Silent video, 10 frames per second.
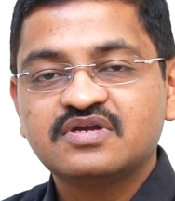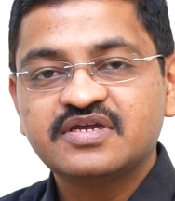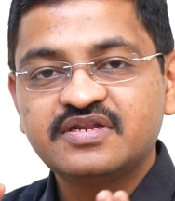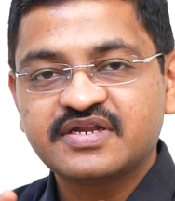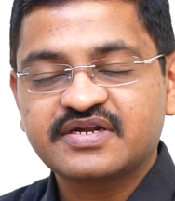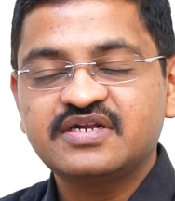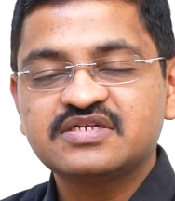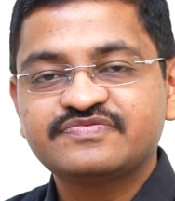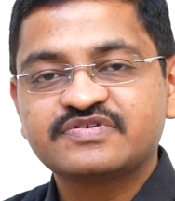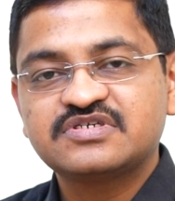In erectile
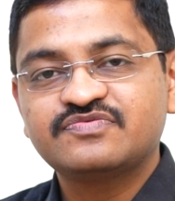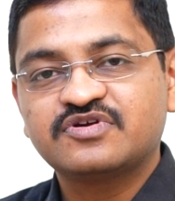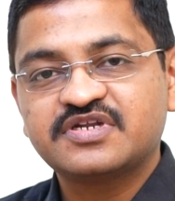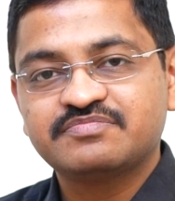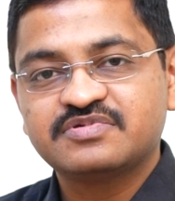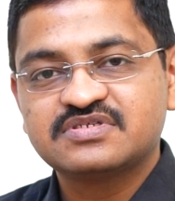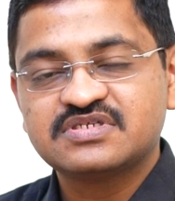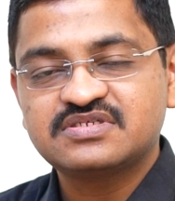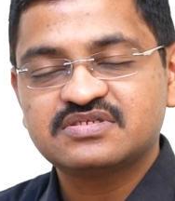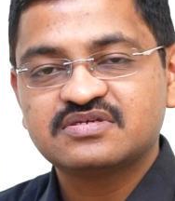dysfunction, what happens
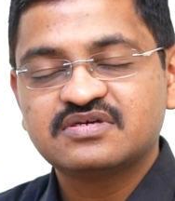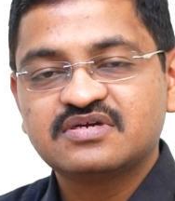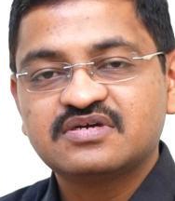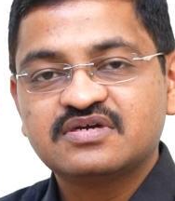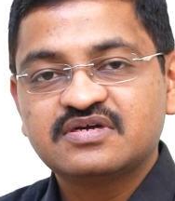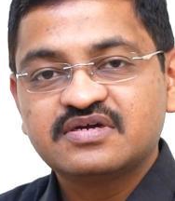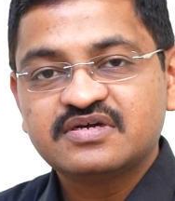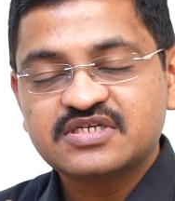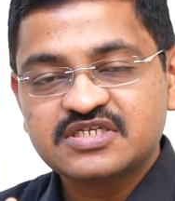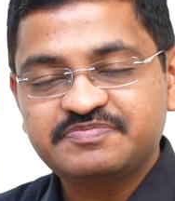is,
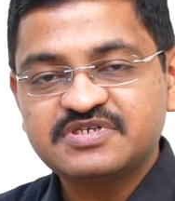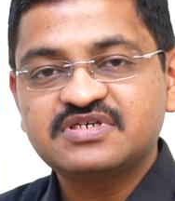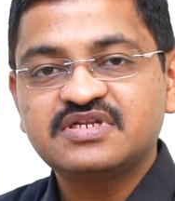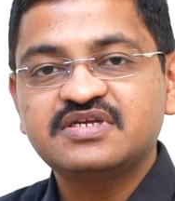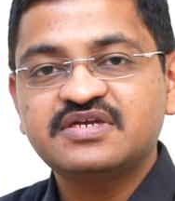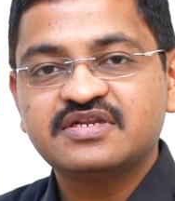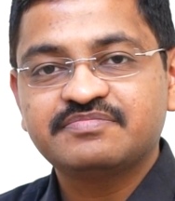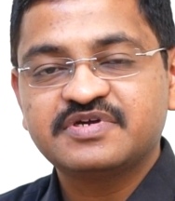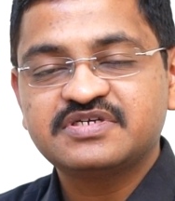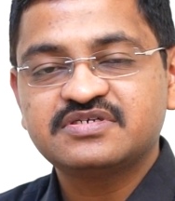especially in a
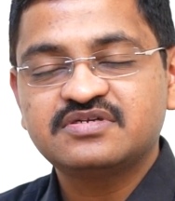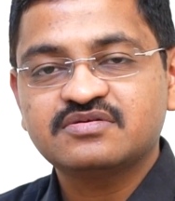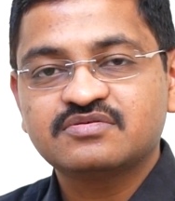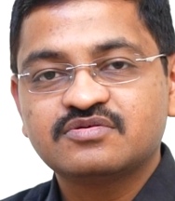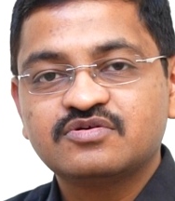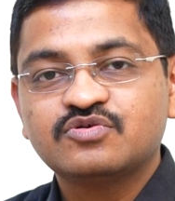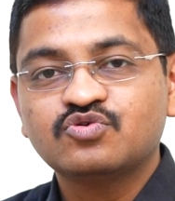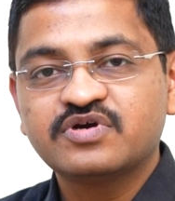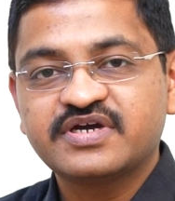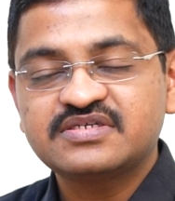patient
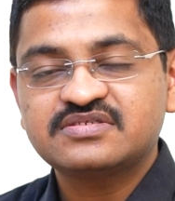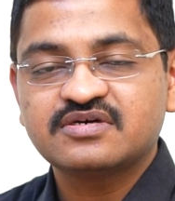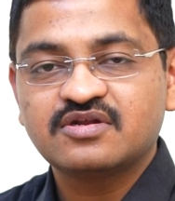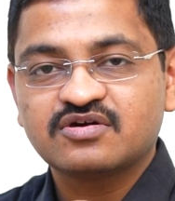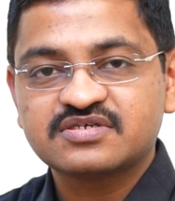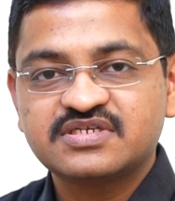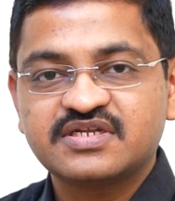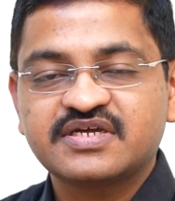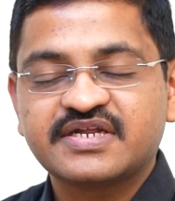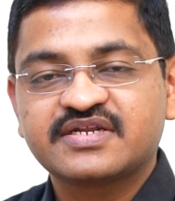who has a
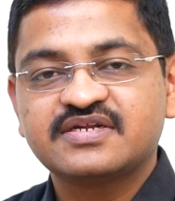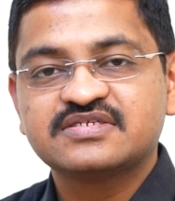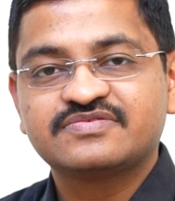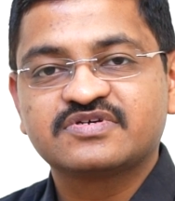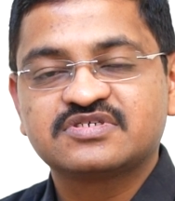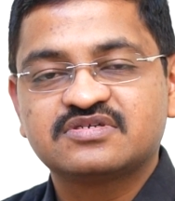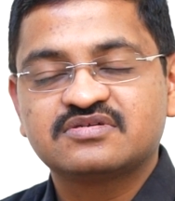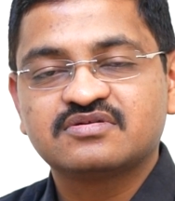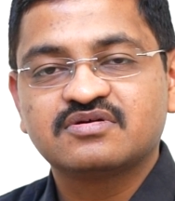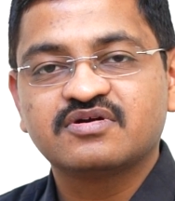long-standing erectile
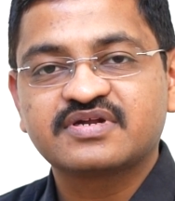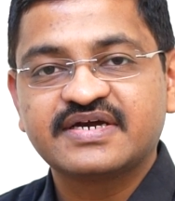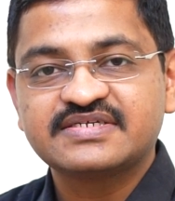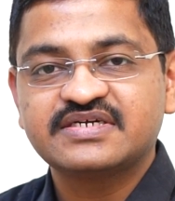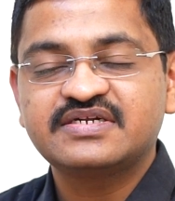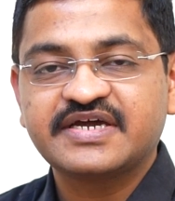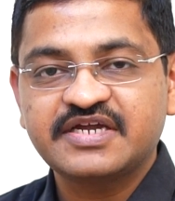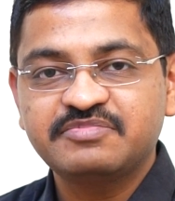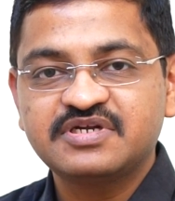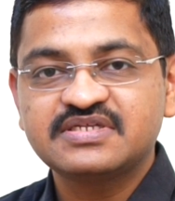dysfunction or has had
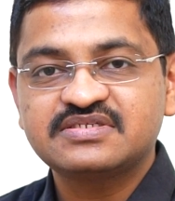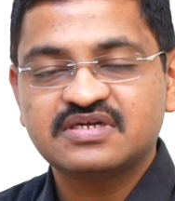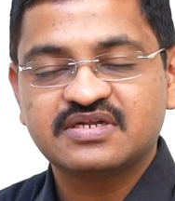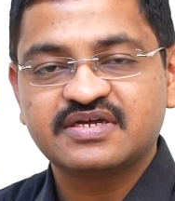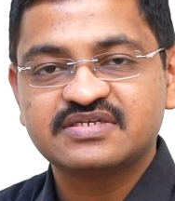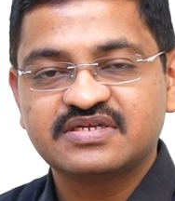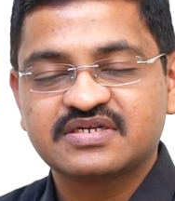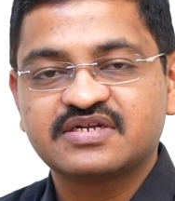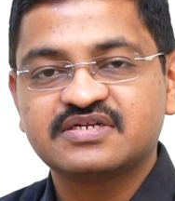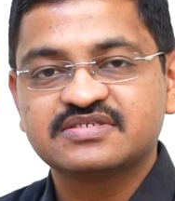diabetes and has
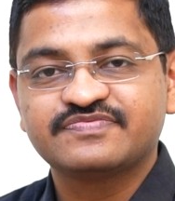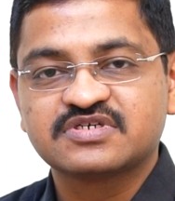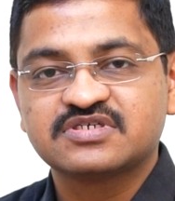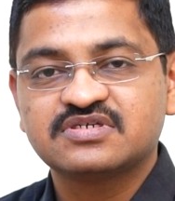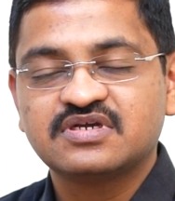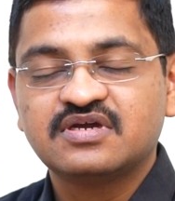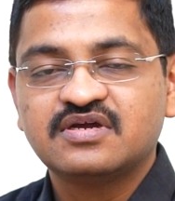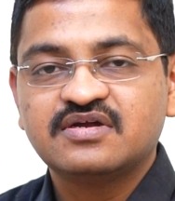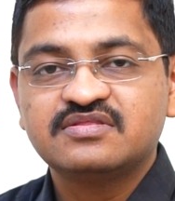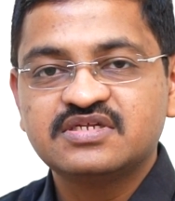erectile dysfunction,
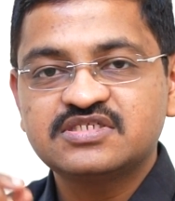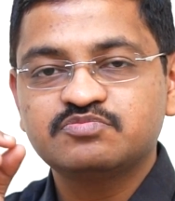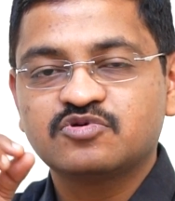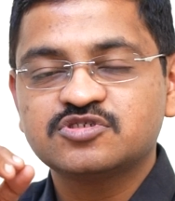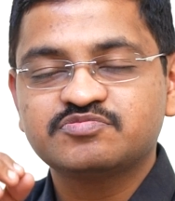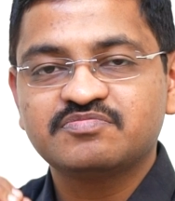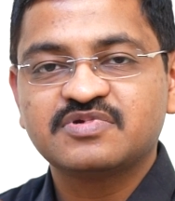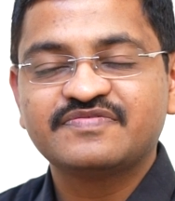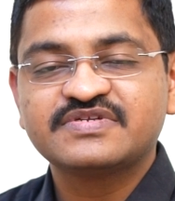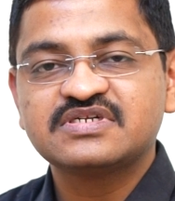these small
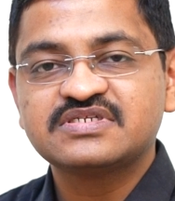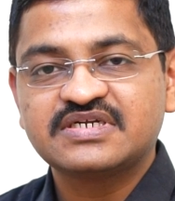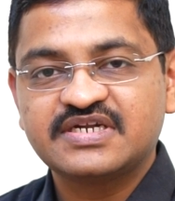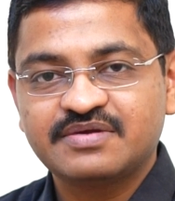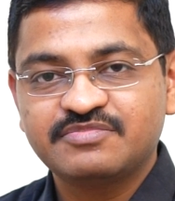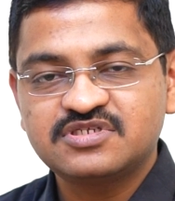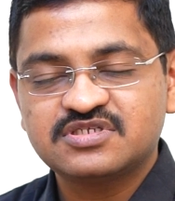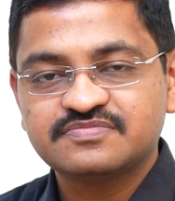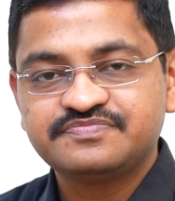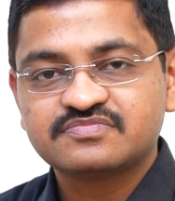blood vessels are
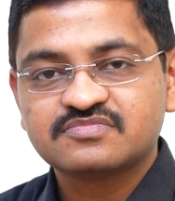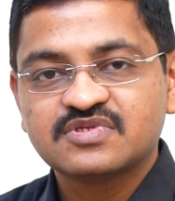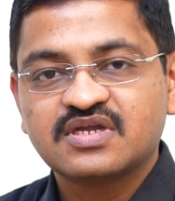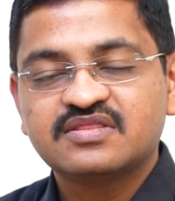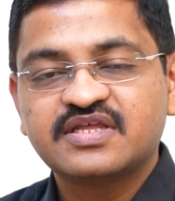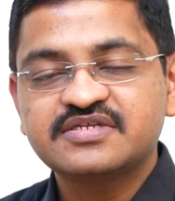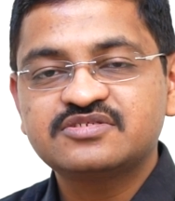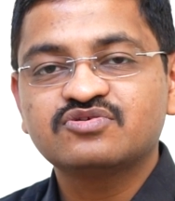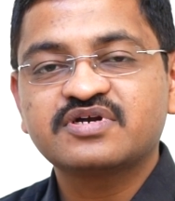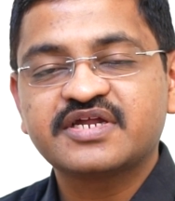damaged. There
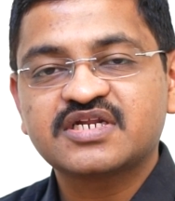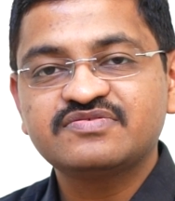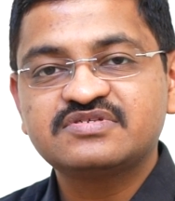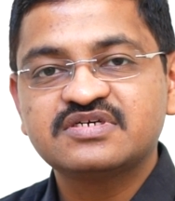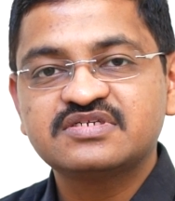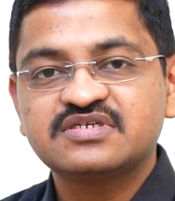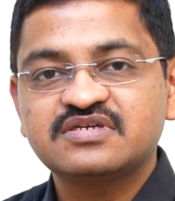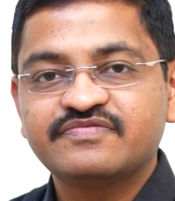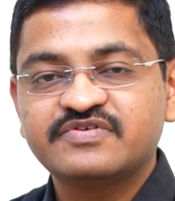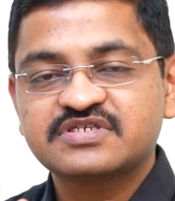is no corrective
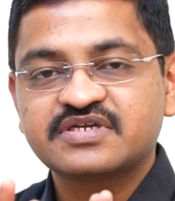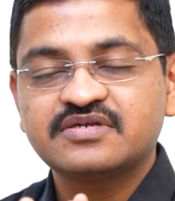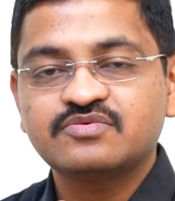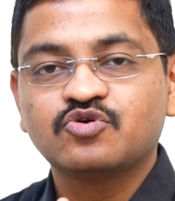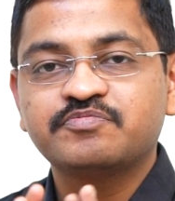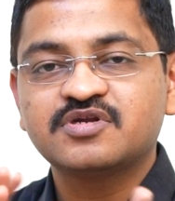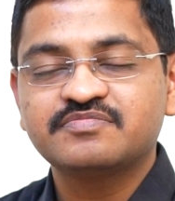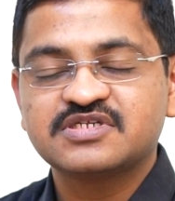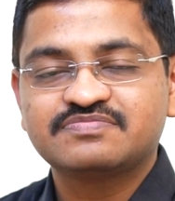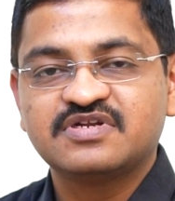surgery which can open
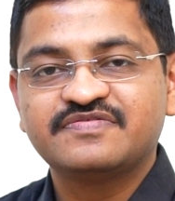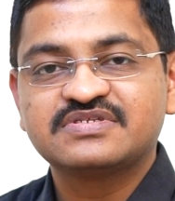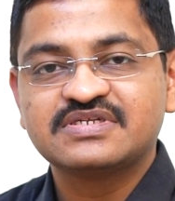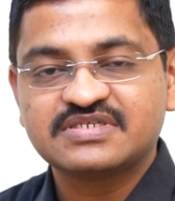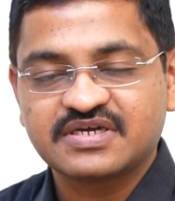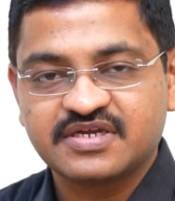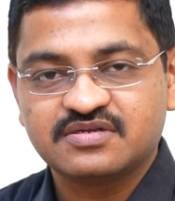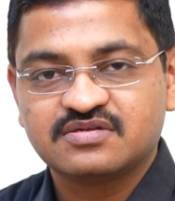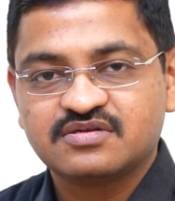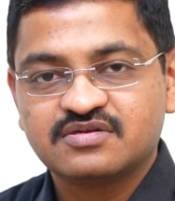up these blood vessels again.